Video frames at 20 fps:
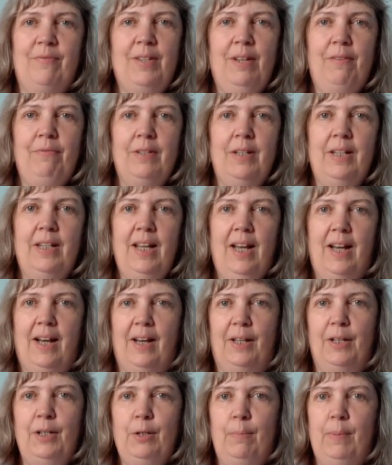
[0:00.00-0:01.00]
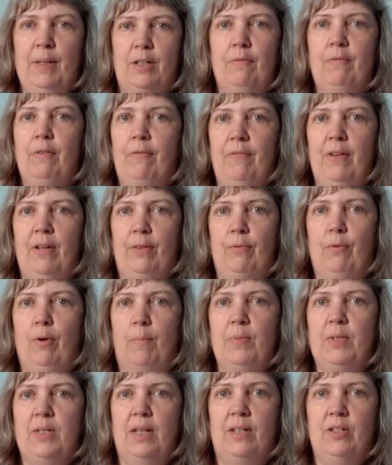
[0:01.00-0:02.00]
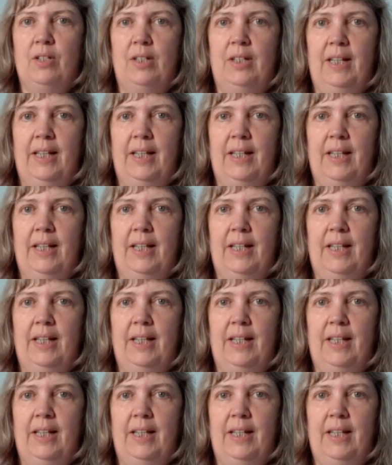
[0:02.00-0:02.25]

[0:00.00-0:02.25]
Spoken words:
definitely had a bit of a feather obsession